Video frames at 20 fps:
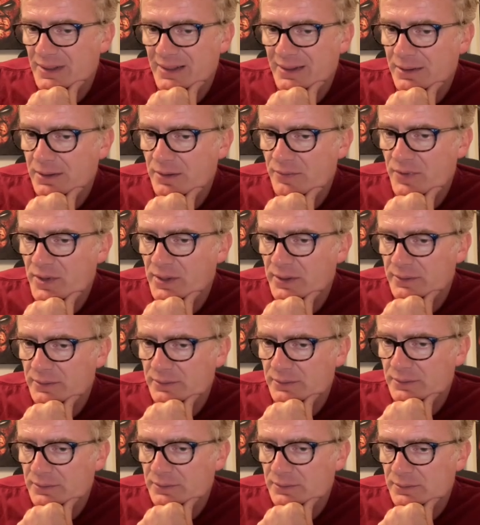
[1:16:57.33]
I love that.
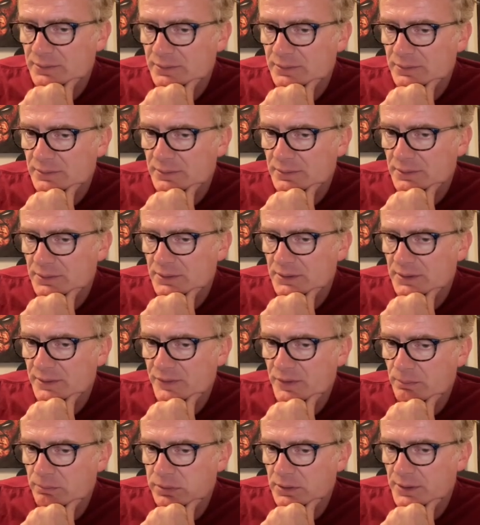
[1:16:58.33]
I
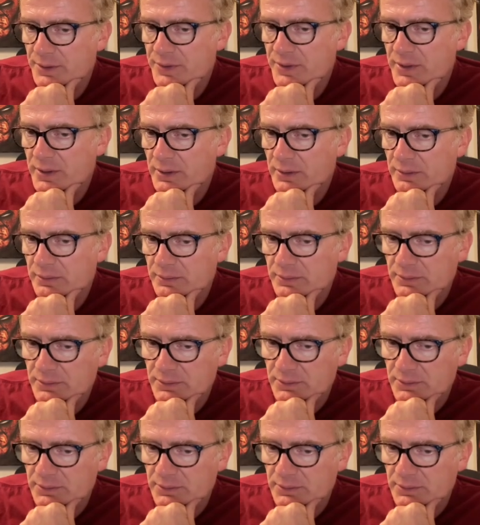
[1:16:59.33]
love the blood there.